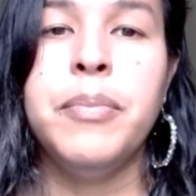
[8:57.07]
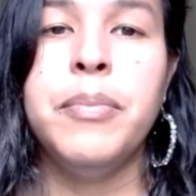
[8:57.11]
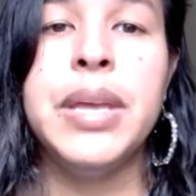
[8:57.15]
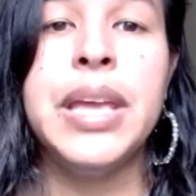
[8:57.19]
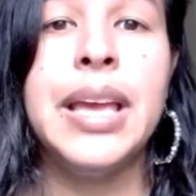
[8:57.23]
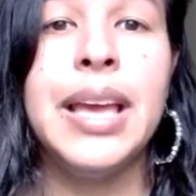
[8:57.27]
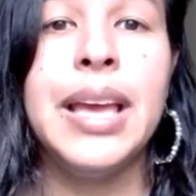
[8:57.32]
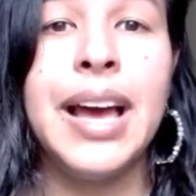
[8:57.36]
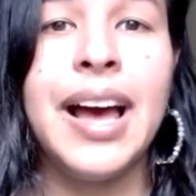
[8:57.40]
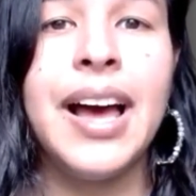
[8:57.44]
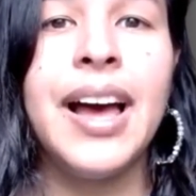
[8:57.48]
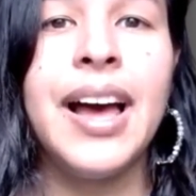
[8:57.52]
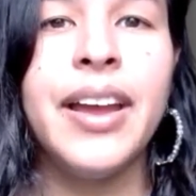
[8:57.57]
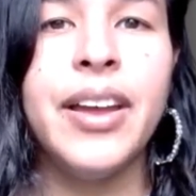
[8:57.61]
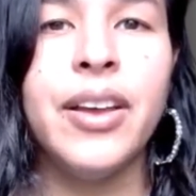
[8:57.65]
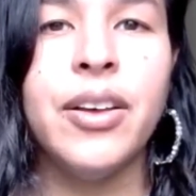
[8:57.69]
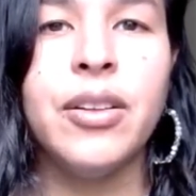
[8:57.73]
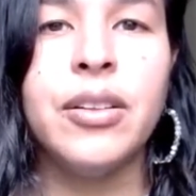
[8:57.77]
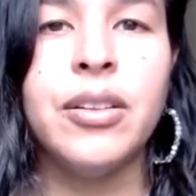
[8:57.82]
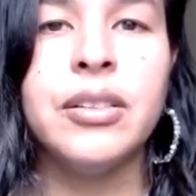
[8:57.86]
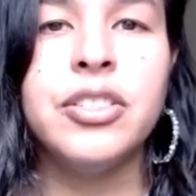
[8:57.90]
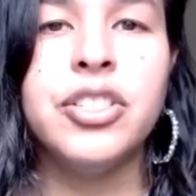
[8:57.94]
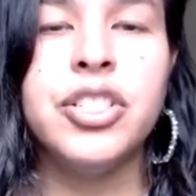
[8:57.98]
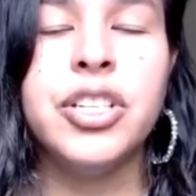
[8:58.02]

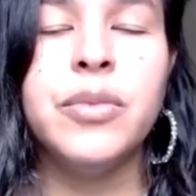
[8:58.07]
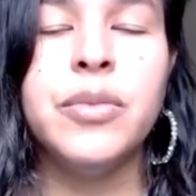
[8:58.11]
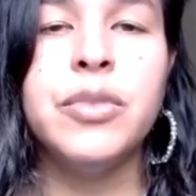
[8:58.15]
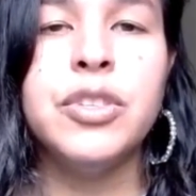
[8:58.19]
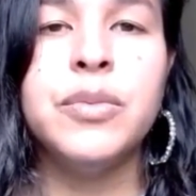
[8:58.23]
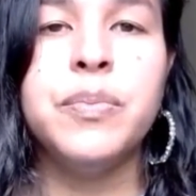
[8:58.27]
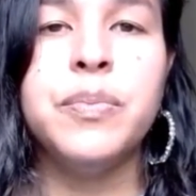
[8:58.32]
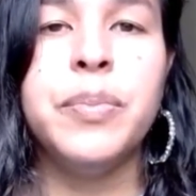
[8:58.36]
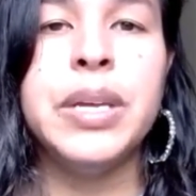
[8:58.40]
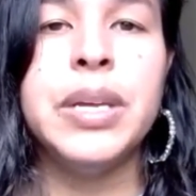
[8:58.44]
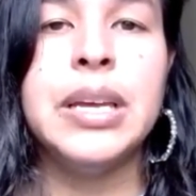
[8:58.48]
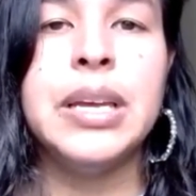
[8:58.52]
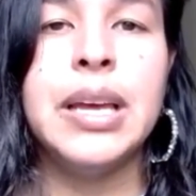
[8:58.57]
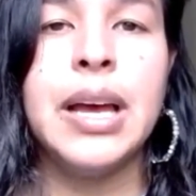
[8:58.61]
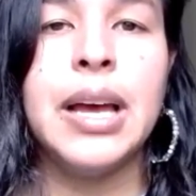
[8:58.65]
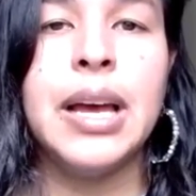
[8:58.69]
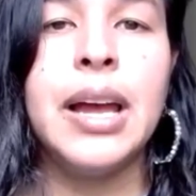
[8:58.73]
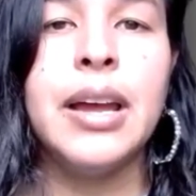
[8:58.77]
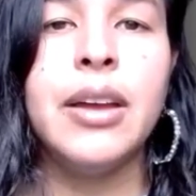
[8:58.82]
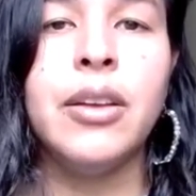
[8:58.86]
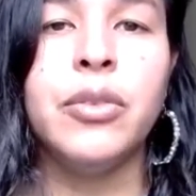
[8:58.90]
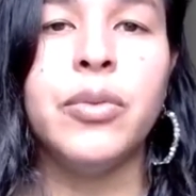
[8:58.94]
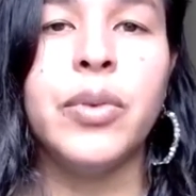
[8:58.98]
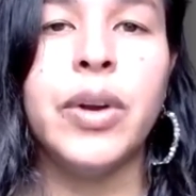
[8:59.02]
beguiled. She was
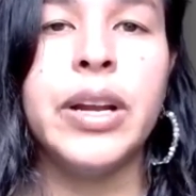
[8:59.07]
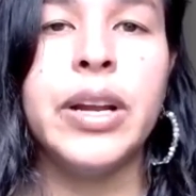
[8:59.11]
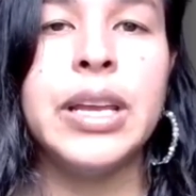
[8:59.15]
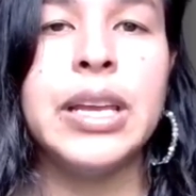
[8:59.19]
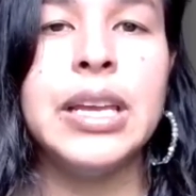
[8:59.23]
beguiled, right?